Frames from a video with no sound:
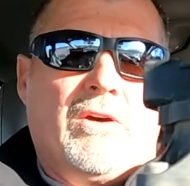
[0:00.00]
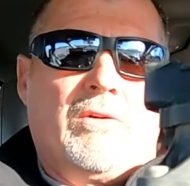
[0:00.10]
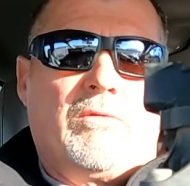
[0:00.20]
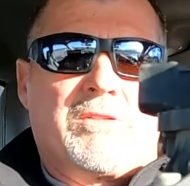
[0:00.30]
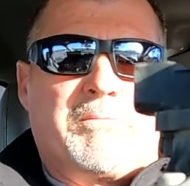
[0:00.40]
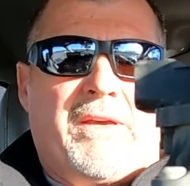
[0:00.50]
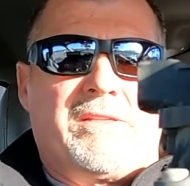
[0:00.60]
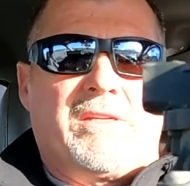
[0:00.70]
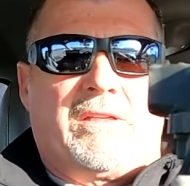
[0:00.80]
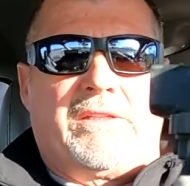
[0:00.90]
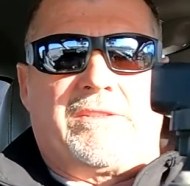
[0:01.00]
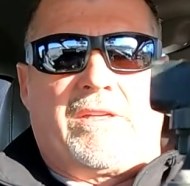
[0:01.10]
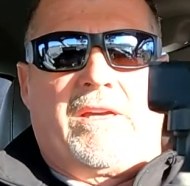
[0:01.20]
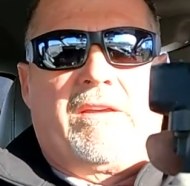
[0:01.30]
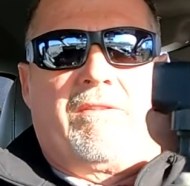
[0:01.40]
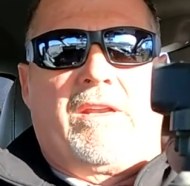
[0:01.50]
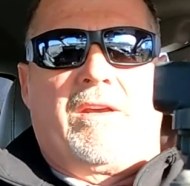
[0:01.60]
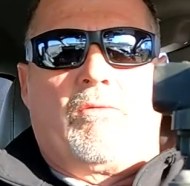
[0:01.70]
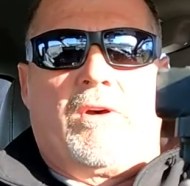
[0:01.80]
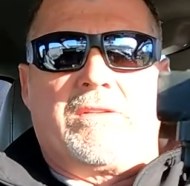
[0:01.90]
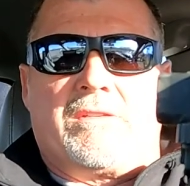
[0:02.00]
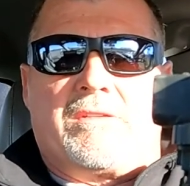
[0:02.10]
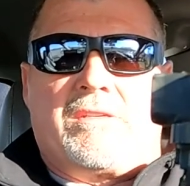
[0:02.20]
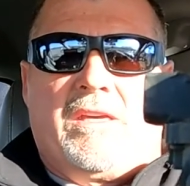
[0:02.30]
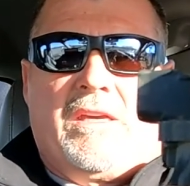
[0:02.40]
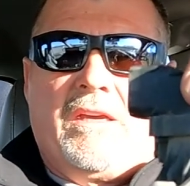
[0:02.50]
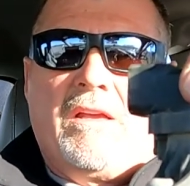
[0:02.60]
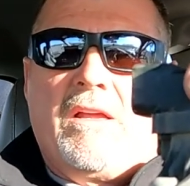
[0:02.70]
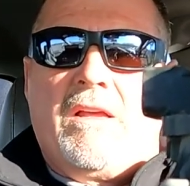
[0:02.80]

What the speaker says: code was basically saying that it wasn't seeing